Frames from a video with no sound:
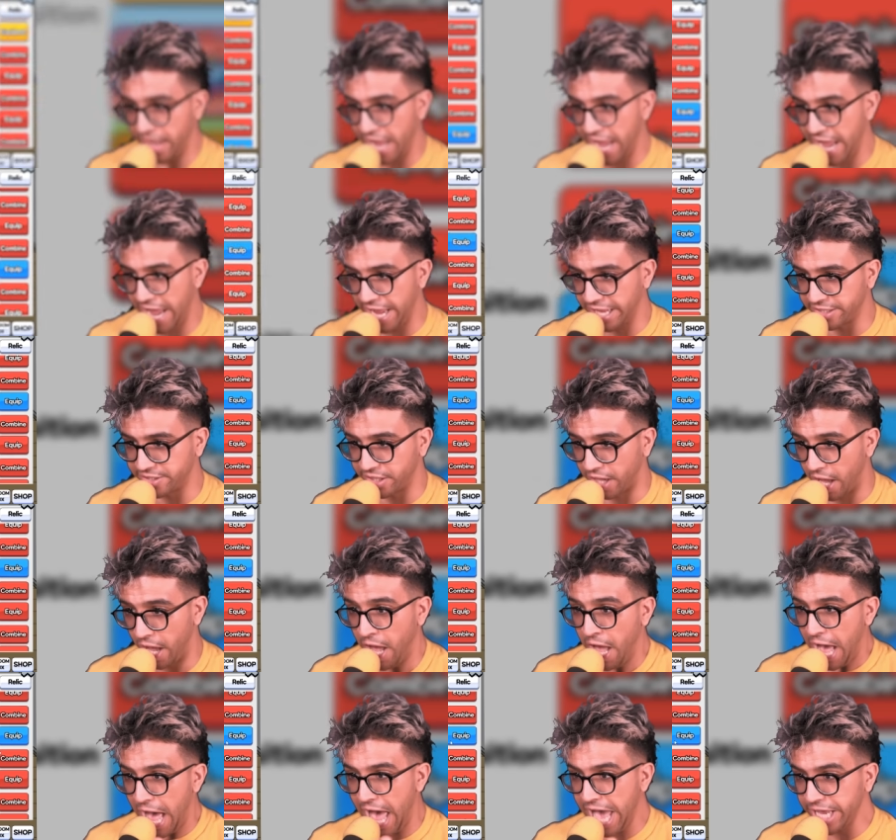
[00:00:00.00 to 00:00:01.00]
is
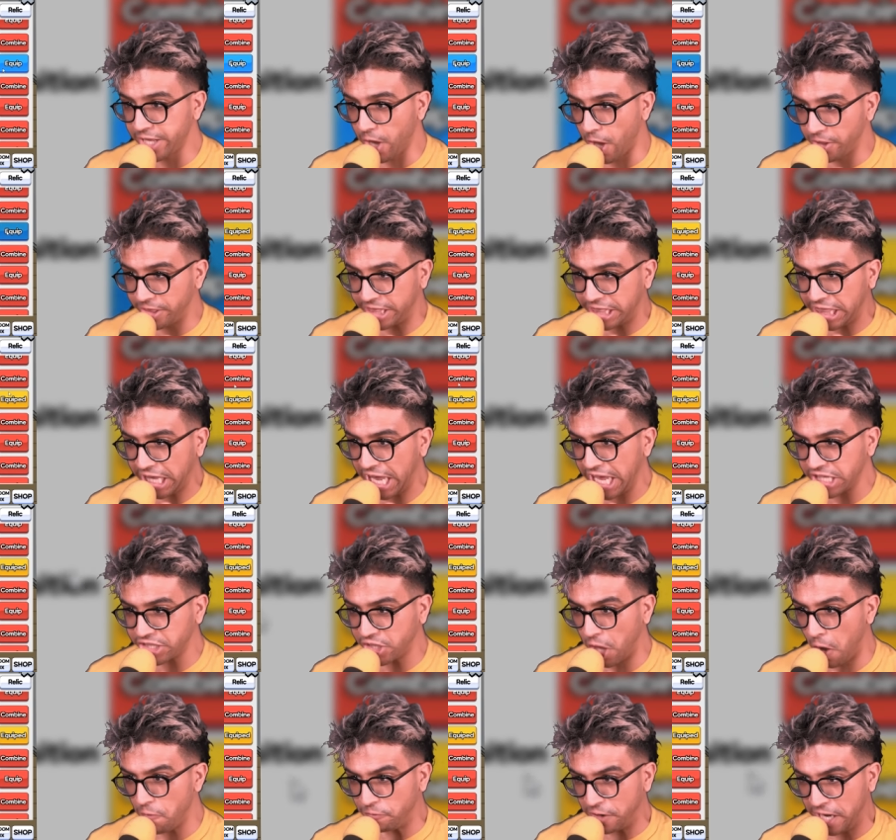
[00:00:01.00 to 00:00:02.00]
I got this
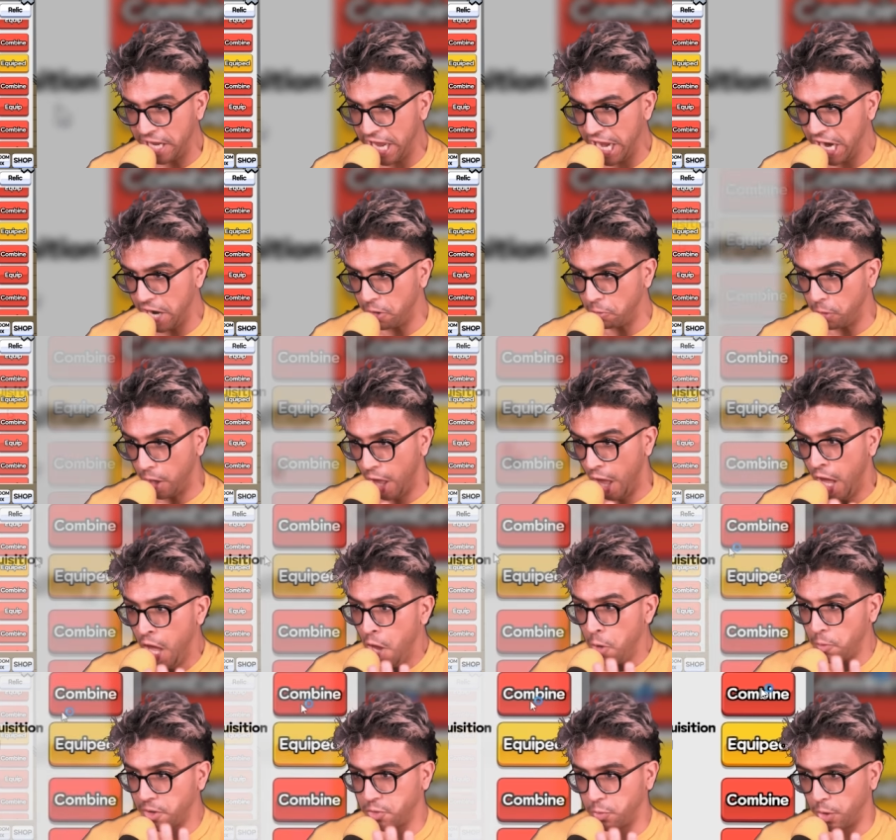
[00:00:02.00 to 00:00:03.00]
over here,
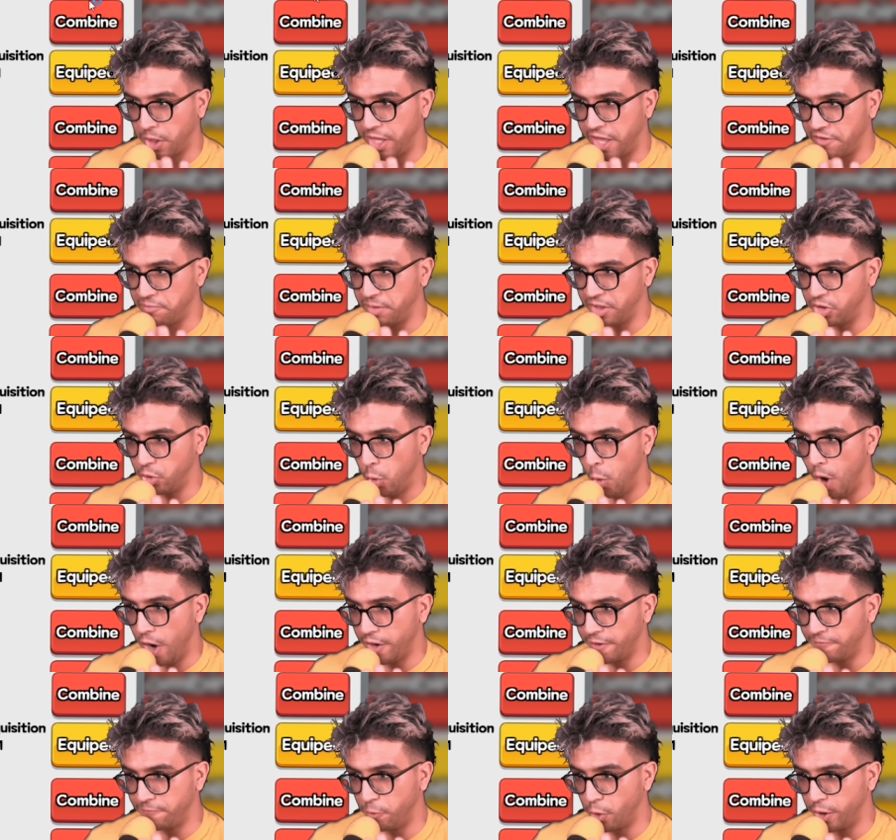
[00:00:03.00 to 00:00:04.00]
which will give me
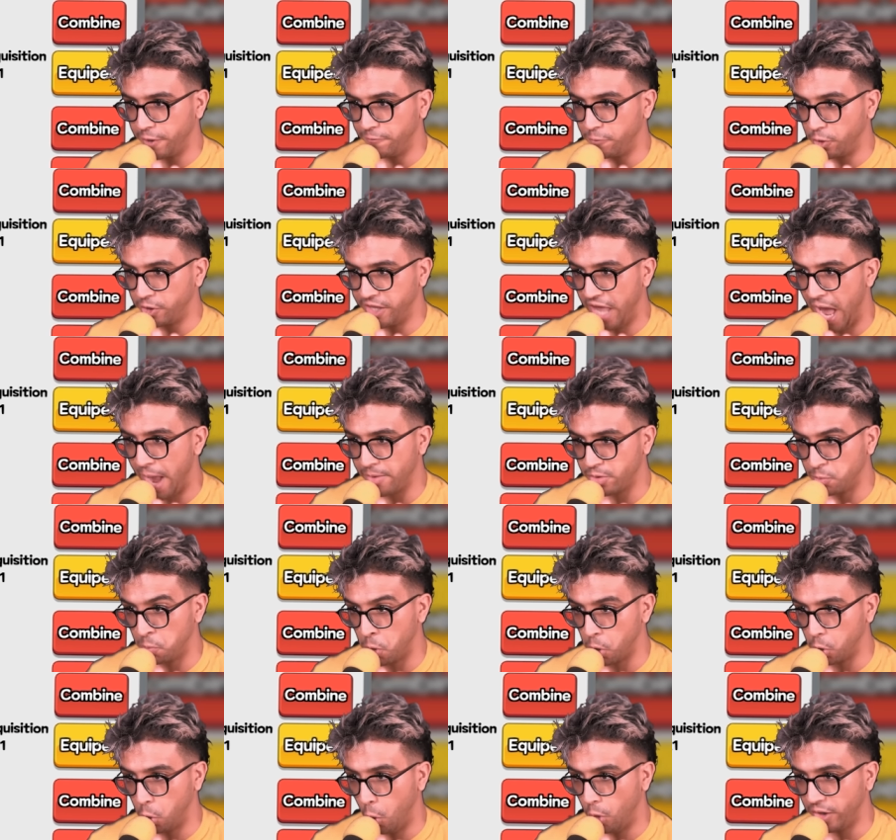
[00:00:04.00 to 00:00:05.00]
244 times
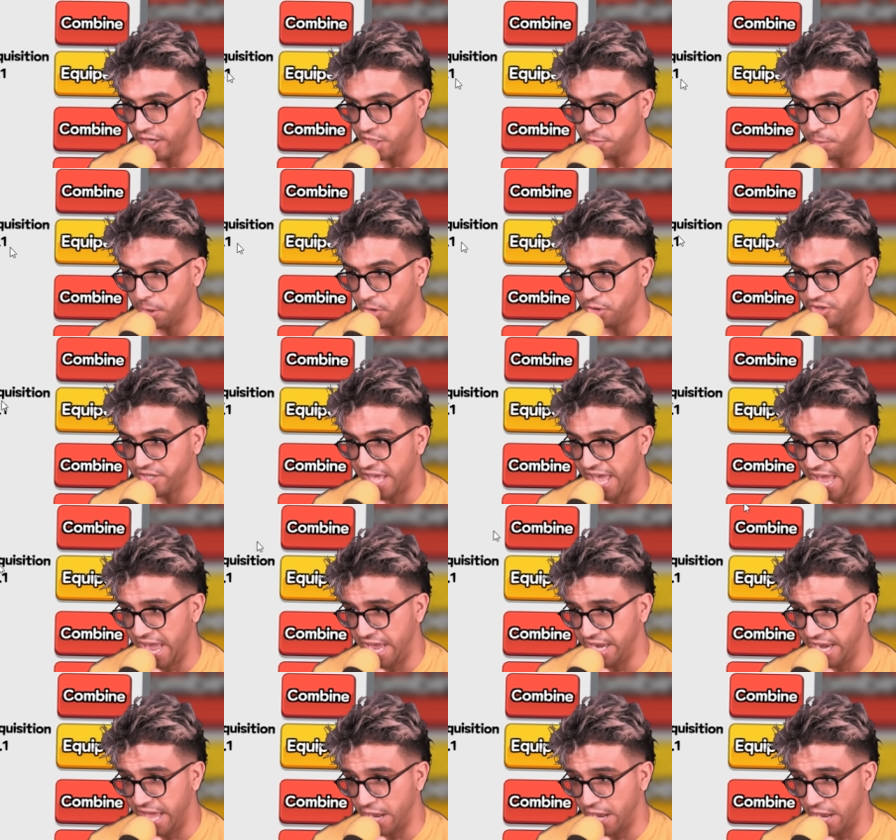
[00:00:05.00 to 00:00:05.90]
more gold experience and